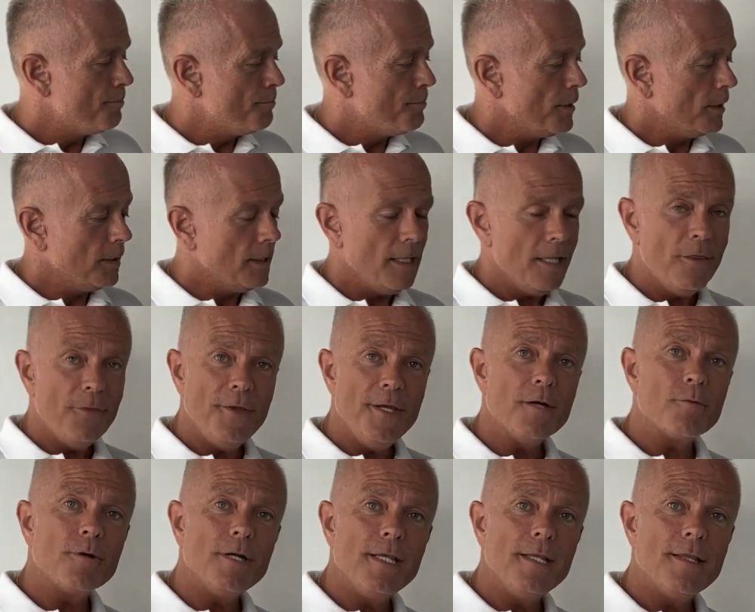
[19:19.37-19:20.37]
But in
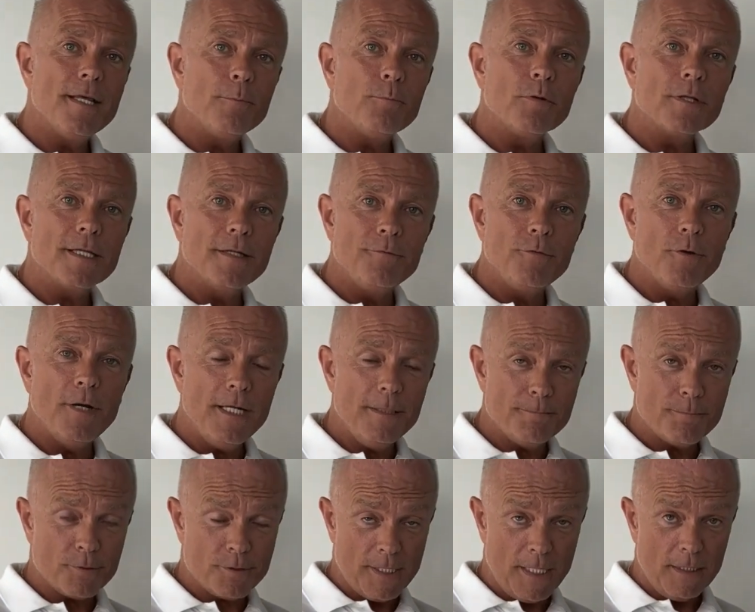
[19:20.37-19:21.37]
theory, that will give you
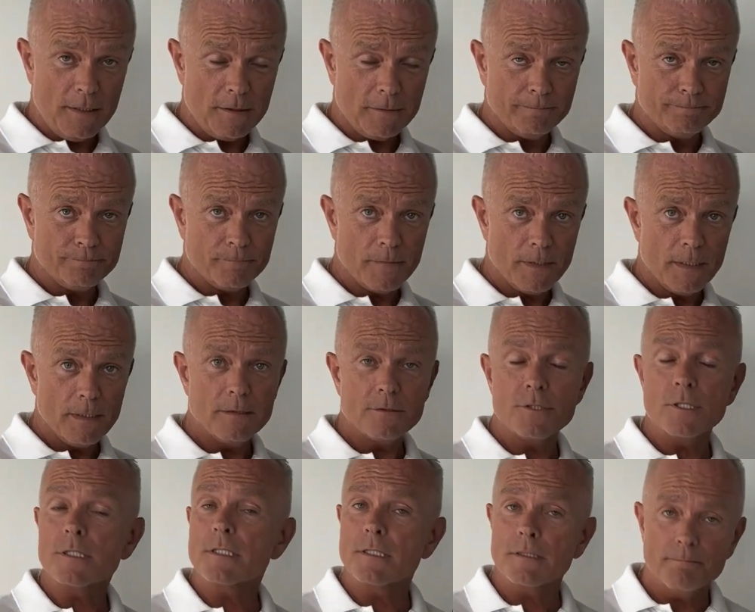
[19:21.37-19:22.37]
8%,
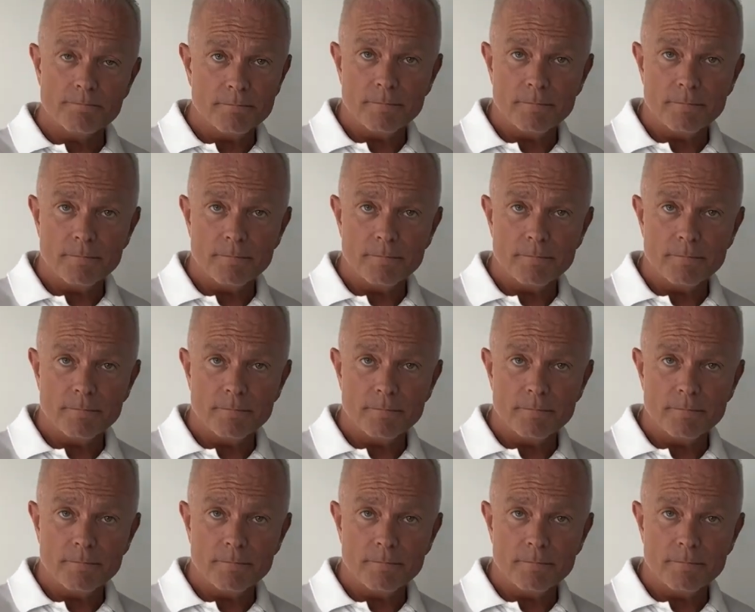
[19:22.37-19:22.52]
just